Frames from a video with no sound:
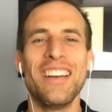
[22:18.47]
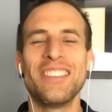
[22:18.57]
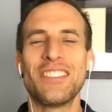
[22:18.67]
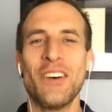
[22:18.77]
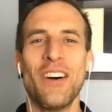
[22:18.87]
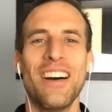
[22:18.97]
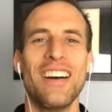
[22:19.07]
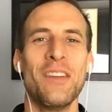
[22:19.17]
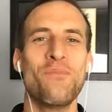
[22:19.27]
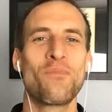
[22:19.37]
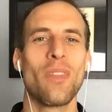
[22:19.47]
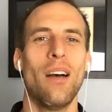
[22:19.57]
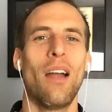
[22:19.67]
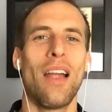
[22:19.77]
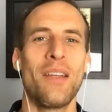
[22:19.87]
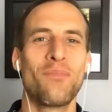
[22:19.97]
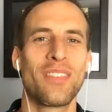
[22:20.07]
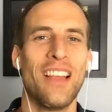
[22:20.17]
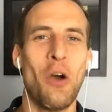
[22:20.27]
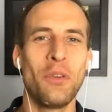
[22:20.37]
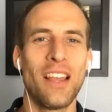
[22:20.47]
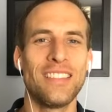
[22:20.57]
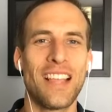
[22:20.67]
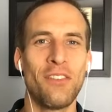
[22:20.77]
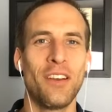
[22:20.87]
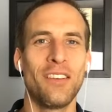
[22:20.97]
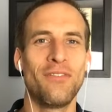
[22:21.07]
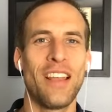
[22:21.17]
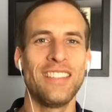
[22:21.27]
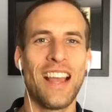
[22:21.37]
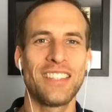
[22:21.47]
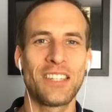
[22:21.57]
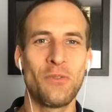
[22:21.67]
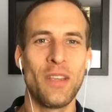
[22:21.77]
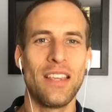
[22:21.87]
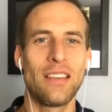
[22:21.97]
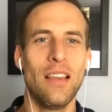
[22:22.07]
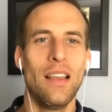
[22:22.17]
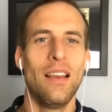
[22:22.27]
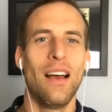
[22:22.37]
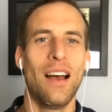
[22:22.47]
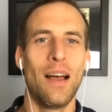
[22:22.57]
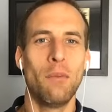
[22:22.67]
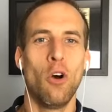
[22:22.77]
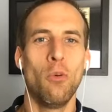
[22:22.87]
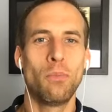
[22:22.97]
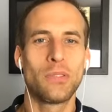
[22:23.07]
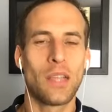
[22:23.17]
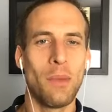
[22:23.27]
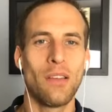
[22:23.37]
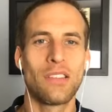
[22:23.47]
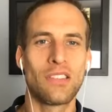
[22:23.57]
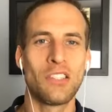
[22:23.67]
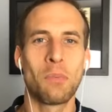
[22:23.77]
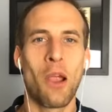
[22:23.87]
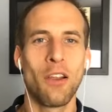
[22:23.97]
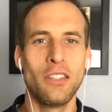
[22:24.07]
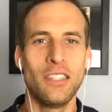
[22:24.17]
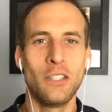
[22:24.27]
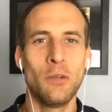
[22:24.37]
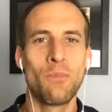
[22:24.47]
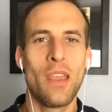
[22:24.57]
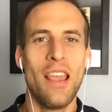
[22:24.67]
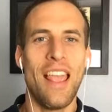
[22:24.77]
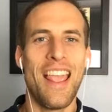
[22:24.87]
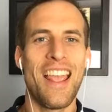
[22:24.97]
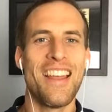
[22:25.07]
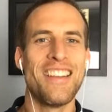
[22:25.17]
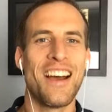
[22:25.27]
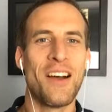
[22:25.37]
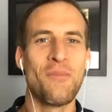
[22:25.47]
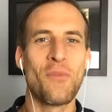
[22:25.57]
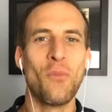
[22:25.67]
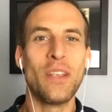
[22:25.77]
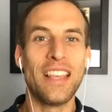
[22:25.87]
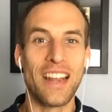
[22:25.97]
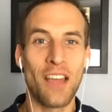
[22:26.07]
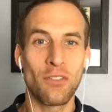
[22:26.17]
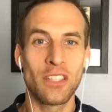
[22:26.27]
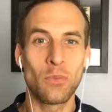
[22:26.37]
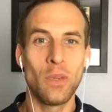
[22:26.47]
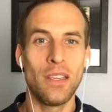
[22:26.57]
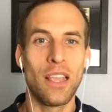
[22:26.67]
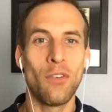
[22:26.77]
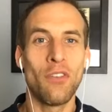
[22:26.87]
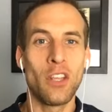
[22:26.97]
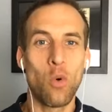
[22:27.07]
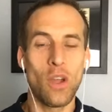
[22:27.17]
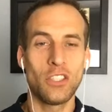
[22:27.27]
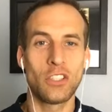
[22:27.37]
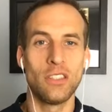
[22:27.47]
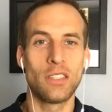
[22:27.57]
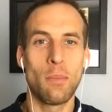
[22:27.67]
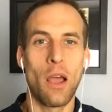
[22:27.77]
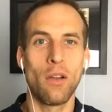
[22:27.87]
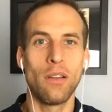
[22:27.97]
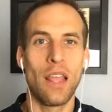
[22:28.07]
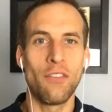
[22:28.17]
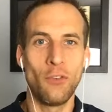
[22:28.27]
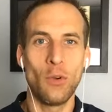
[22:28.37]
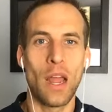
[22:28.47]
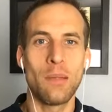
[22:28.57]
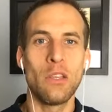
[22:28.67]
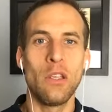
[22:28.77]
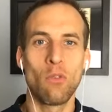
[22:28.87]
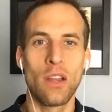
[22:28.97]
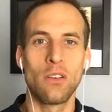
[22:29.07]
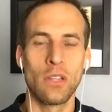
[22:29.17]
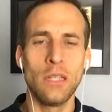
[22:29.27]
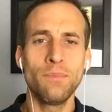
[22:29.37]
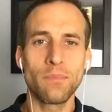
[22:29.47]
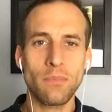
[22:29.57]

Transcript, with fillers: so, uh, all right. I hope you guys have a fantastic week. Um, hope somehow this is inspiring to you. And um, we get after this week. If you have any questions about a food item that you eat regularly